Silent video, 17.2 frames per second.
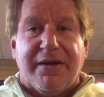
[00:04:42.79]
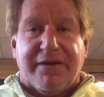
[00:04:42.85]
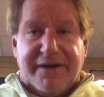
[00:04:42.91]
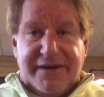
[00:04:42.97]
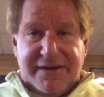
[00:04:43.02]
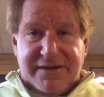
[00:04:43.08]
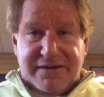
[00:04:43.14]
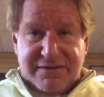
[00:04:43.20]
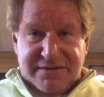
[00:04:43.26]

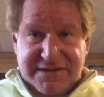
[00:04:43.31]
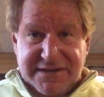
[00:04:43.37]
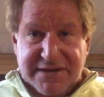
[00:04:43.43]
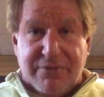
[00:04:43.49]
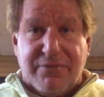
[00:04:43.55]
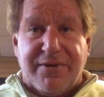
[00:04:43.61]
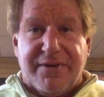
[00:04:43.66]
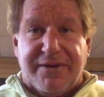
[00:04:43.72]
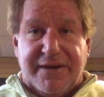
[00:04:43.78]
Let it
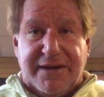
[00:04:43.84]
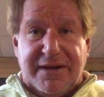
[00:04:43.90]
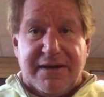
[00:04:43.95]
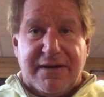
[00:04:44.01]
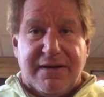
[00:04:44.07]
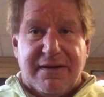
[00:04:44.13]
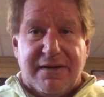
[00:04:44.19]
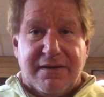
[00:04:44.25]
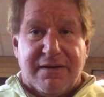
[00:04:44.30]
deal with it.
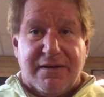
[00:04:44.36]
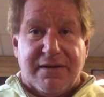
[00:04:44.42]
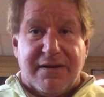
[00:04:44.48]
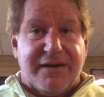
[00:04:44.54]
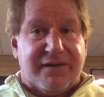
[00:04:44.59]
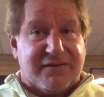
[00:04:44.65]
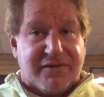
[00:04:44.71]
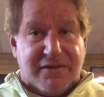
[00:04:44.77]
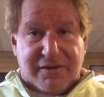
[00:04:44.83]

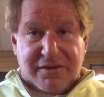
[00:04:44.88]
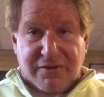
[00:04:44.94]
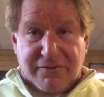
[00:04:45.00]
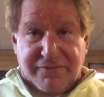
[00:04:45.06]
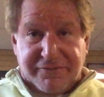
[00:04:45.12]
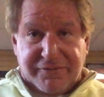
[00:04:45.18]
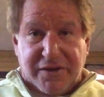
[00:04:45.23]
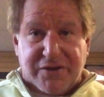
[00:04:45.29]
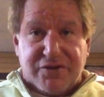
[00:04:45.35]
It's going to go
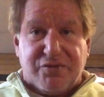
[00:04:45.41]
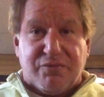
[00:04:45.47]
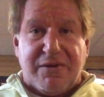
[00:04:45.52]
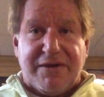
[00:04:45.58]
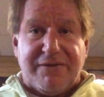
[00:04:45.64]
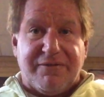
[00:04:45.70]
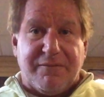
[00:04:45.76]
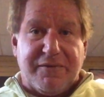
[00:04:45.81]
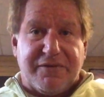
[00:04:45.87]

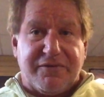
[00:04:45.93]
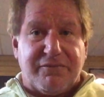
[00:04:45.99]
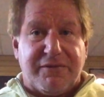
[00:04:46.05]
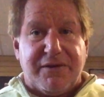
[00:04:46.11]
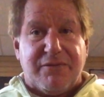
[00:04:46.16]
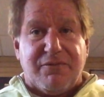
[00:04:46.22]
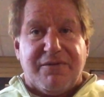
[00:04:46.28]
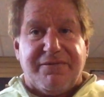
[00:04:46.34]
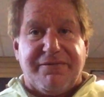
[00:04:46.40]
fluctuate from a
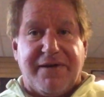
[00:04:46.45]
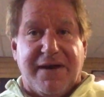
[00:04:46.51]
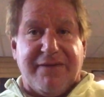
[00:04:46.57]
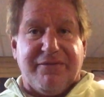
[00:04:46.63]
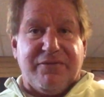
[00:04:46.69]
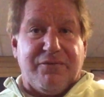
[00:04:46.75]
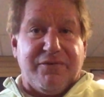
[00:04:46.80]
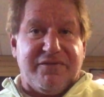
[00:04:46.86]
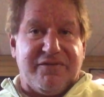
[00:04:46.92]
3 to a
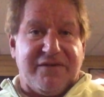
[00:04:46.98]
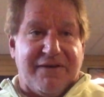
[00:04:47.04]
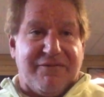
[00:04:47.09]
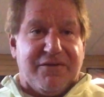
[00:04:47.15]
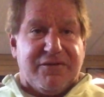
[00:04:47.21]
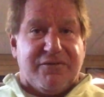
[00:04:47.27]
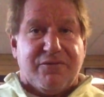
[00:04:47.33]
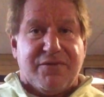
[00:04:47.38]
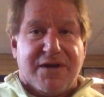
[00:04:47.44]
5 to a
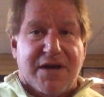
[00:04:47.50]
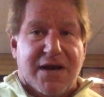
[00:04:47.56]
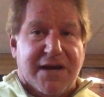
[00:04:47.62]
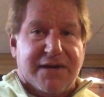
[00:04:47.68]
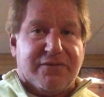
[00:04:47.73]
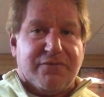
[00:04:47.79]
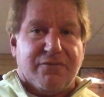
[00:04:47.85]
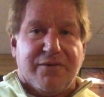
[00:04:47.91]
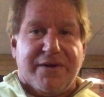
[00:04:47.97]
7 to a
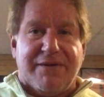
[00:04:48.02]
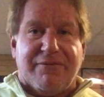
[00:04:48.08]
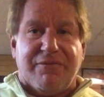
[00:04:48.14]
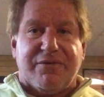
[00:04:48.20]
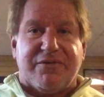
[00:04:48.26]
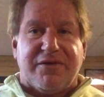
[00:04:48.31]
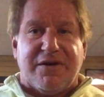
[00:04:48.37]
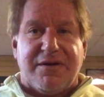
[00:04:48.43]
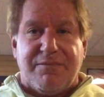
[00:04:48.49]
9 to whatever
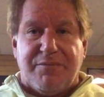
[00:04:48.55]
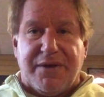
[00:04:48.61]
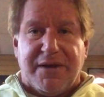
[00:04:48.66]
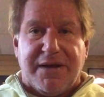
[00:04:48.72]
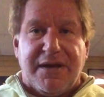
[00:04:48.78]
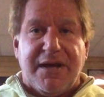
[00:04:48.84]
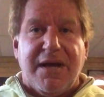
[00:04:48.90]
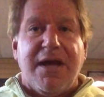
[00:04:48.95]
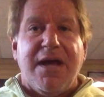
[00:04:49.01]
it's going to
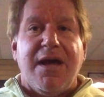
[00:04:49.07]
be,